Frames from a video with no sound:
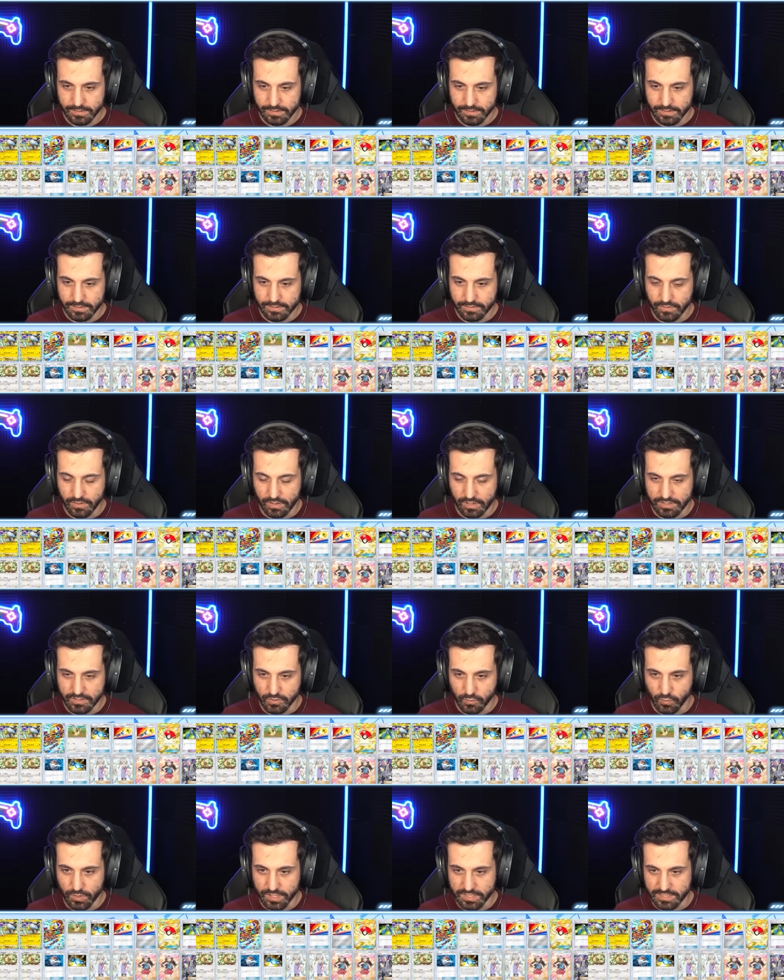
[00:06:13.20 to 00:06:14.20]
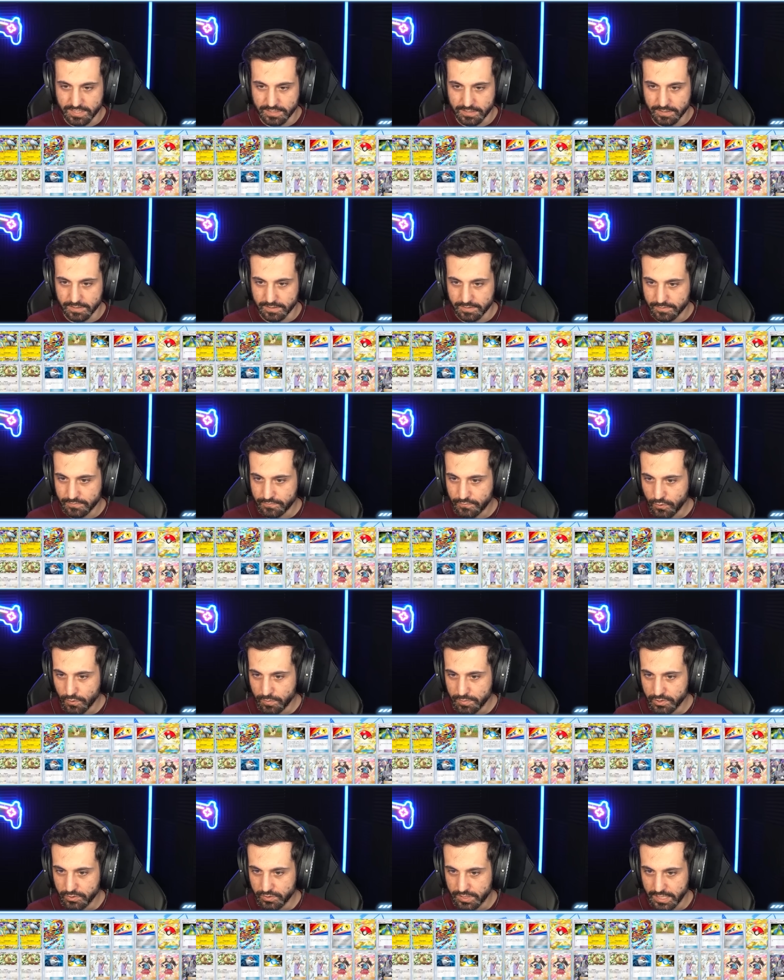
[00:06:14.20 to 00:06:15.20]
So it's a once in a full
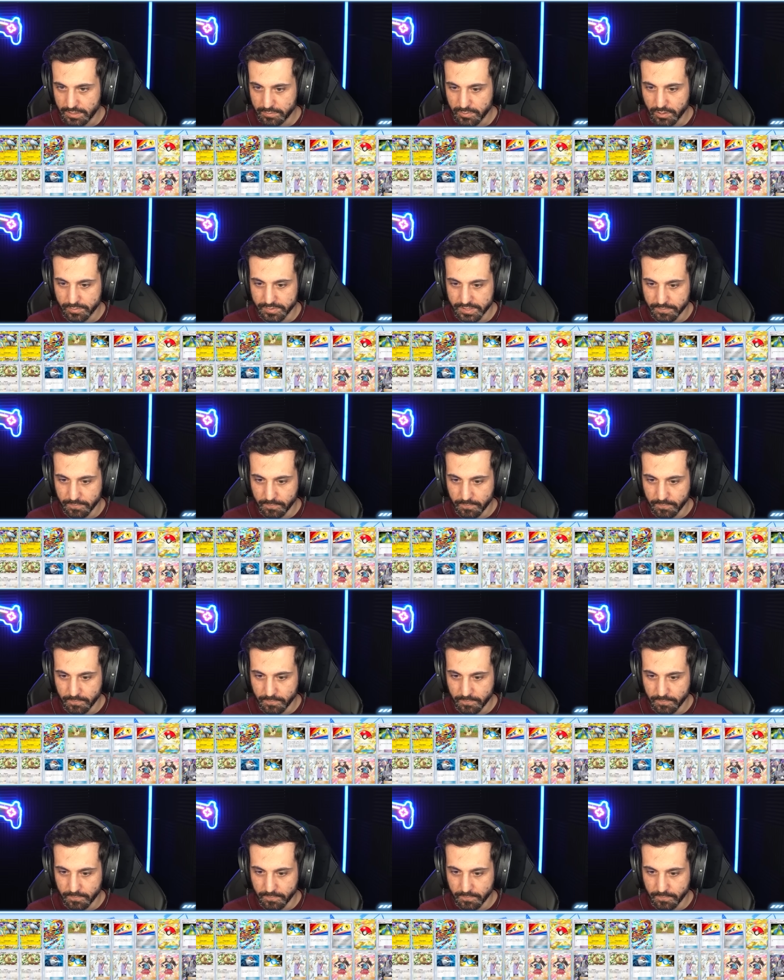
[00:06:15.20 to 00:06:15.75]
moon kind of moment.